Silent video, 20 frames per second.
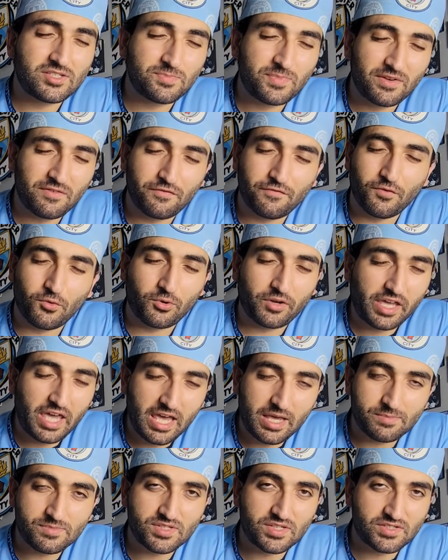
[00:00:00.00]
been 4
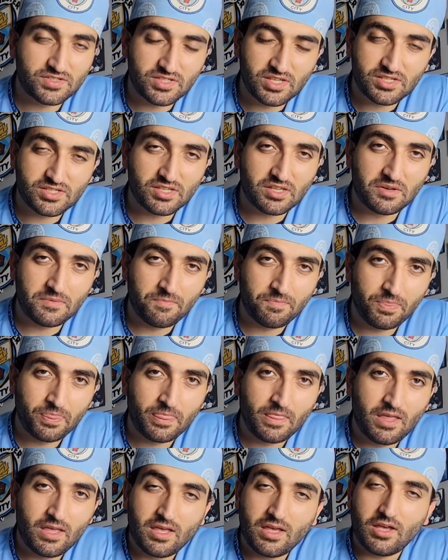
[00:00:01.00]
games this season.
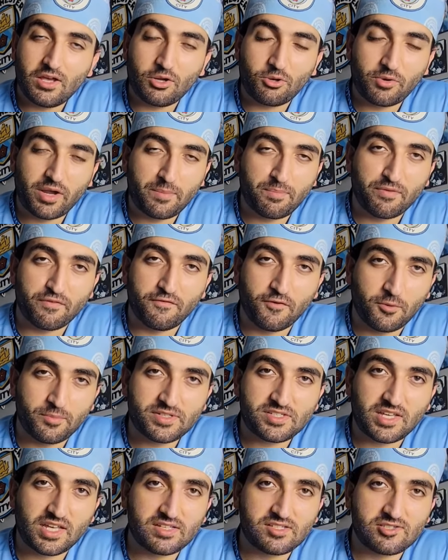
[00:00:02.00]
Great
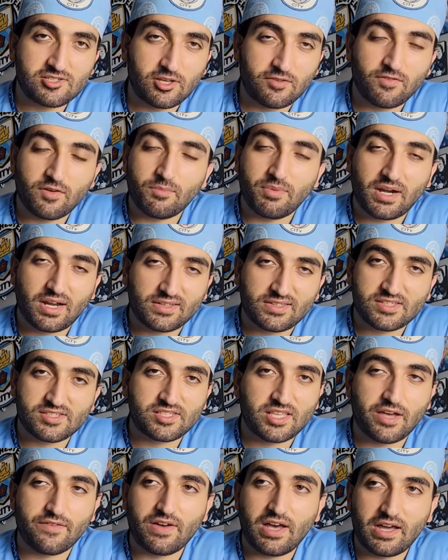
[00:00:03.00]
performance against Slovan
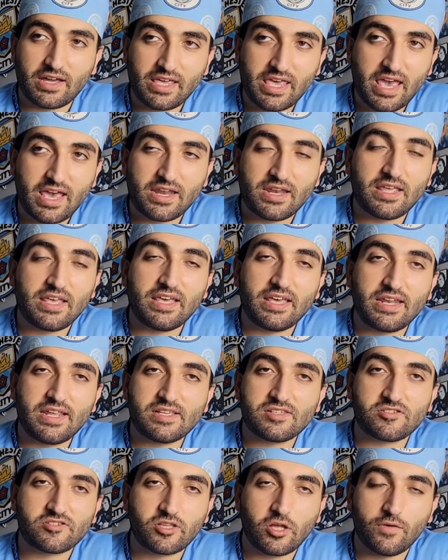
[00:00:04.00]
Bratislava. Again, it
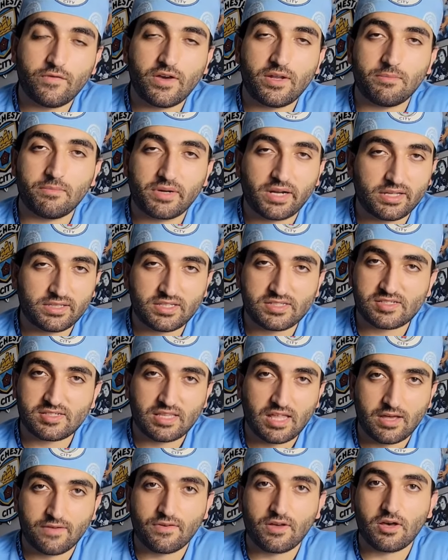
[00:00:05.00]
is Slovan
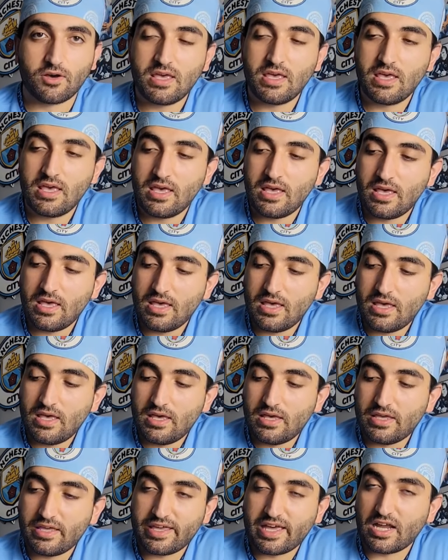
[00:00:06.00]
Bratislava. Okay.
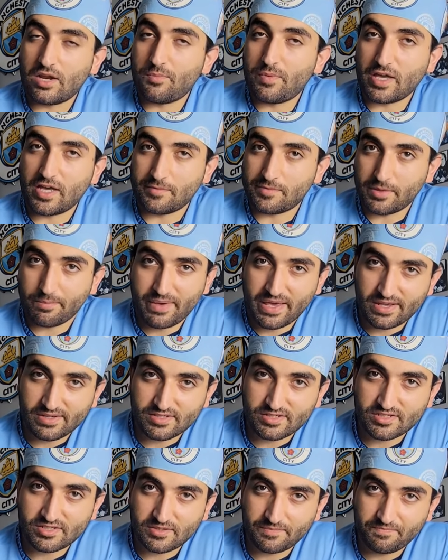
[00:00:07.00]
You got to pick up the pace.